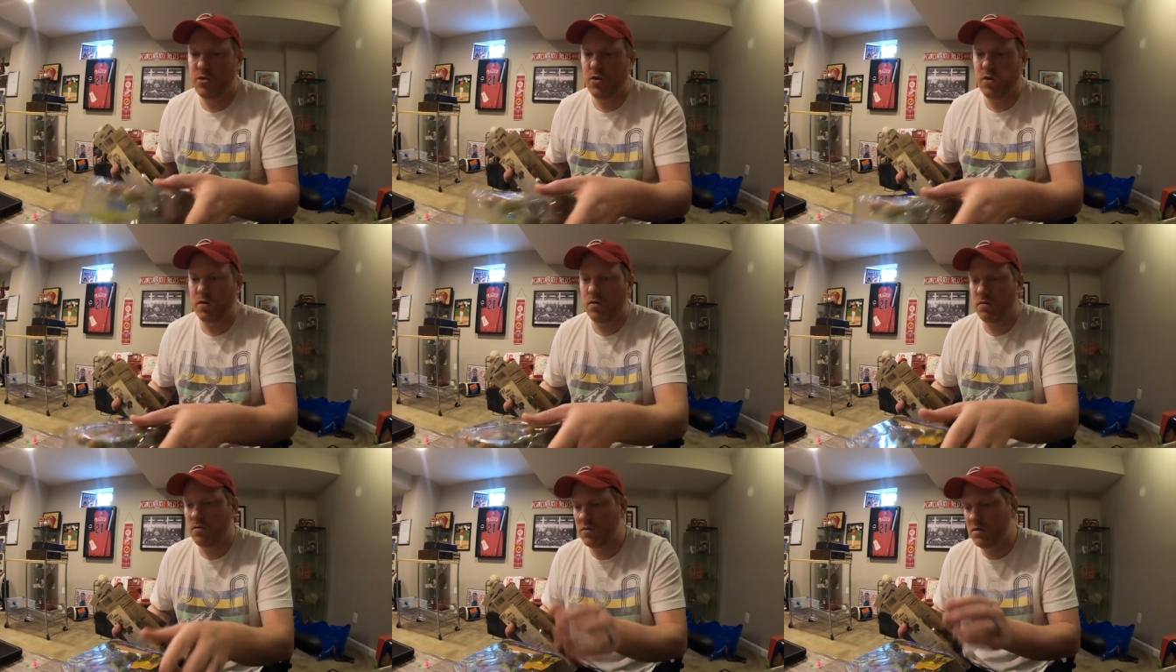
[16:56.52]

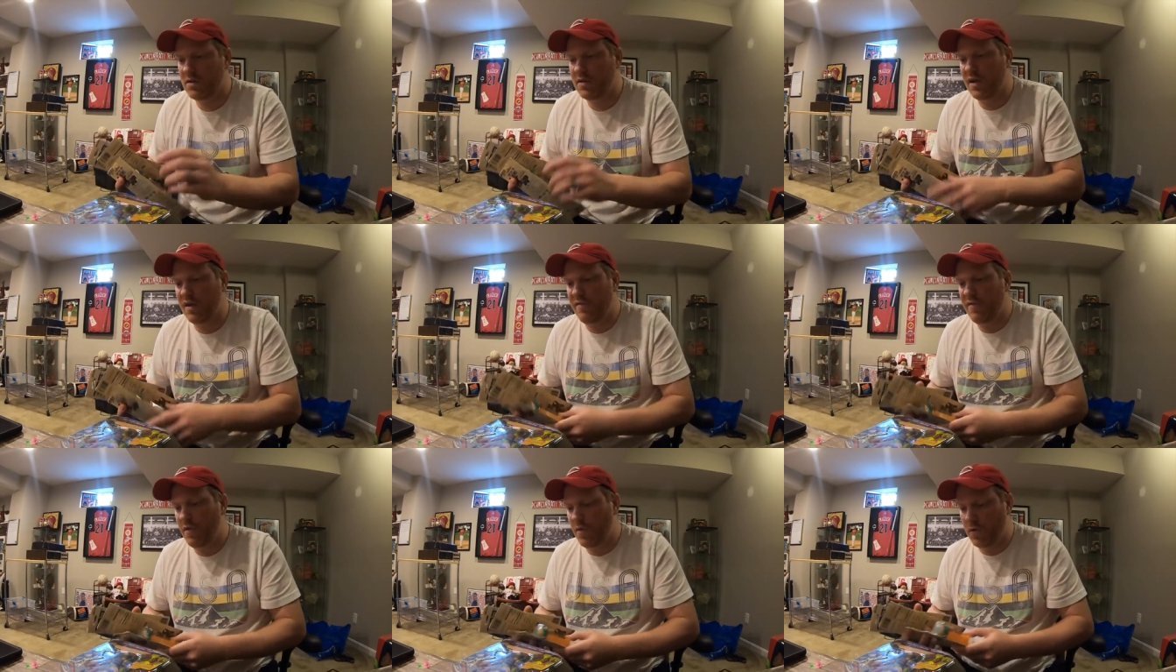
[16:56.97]
Turtle
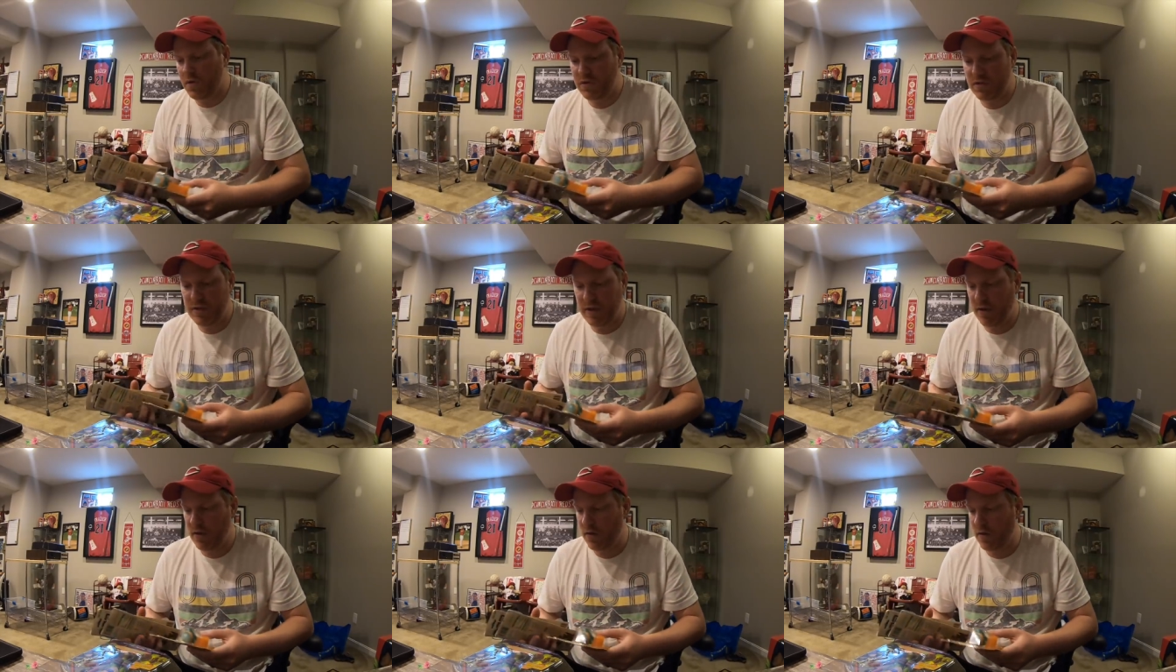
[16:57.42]
stuff at one
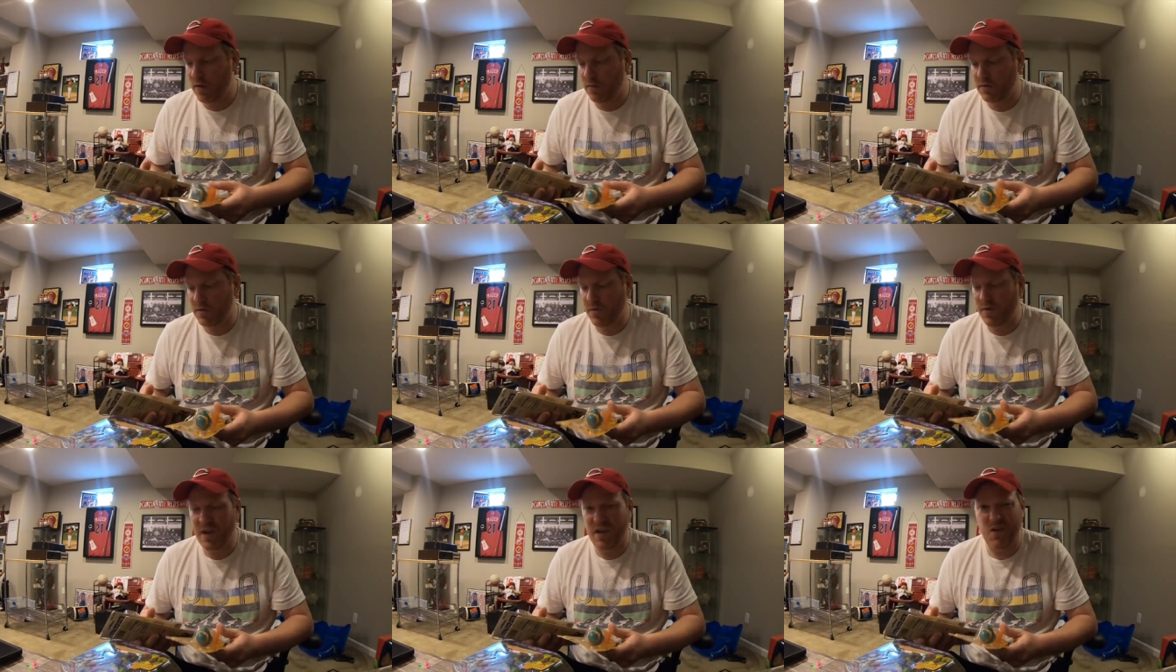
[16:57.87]
sale. It
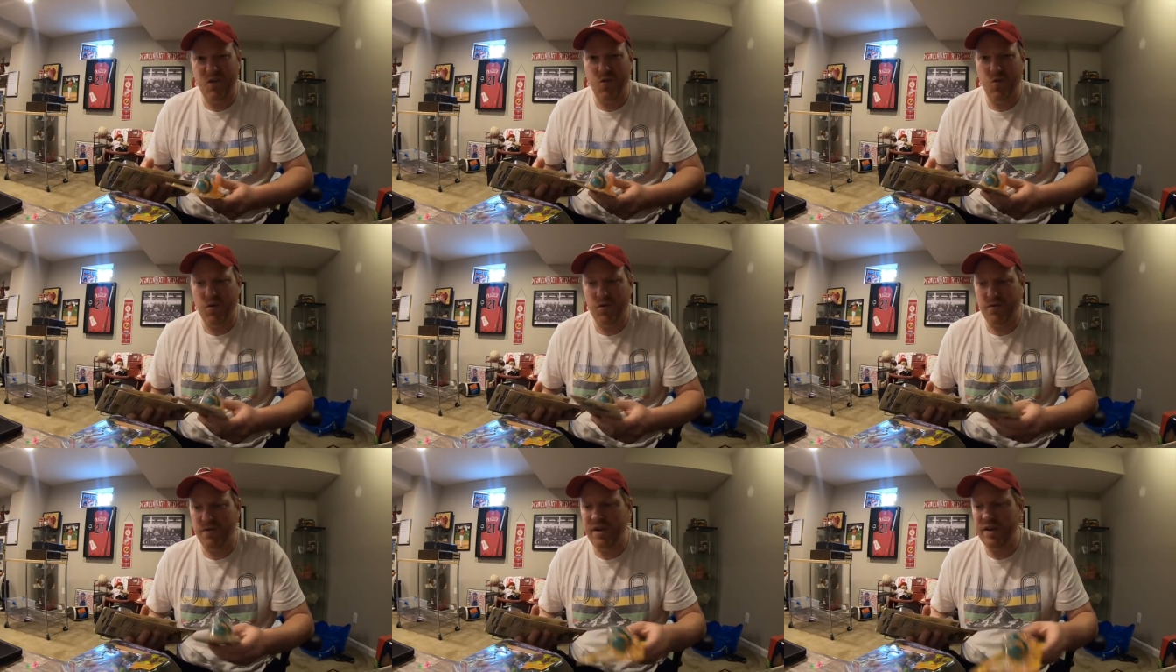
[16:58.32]
was only a
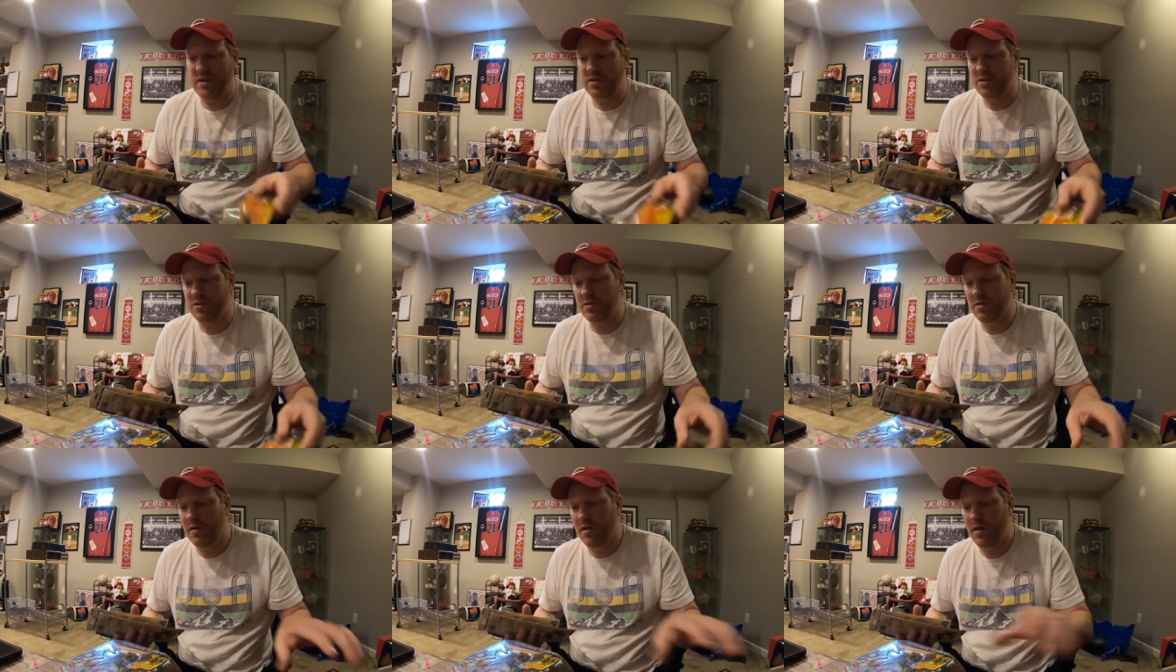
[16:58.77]
quarter
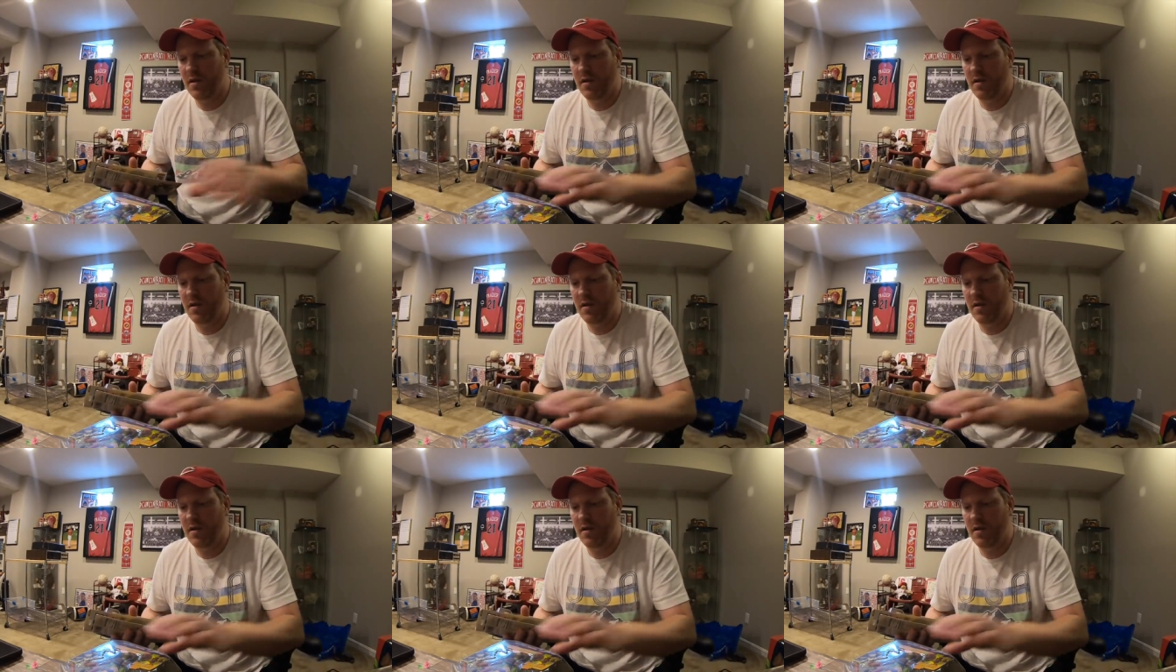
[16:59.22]
each.